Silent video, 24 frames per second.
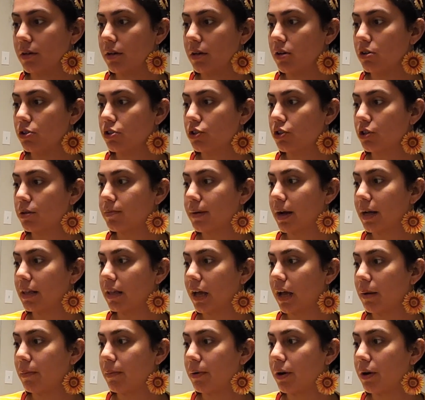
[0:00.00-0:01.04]
Should my
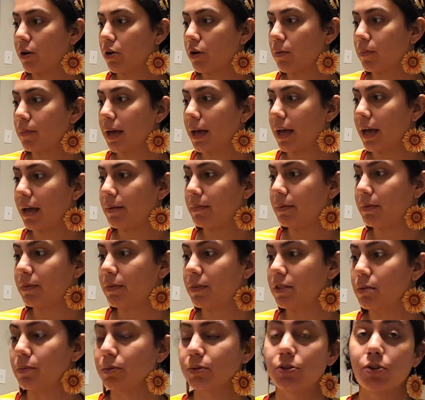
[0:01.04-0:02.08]
library or my hand be
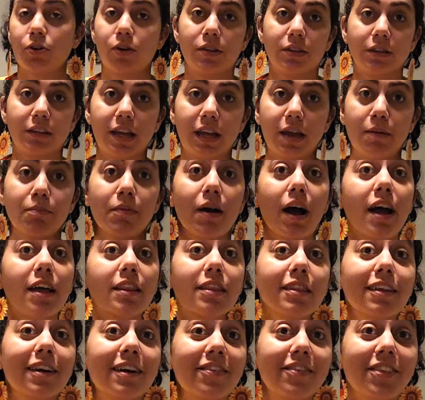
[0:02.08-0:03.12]
visible during the game? I
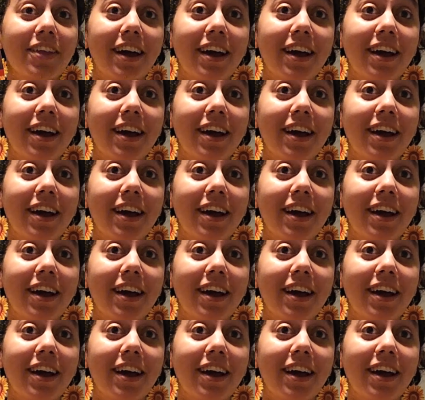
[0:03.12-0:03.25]
love that.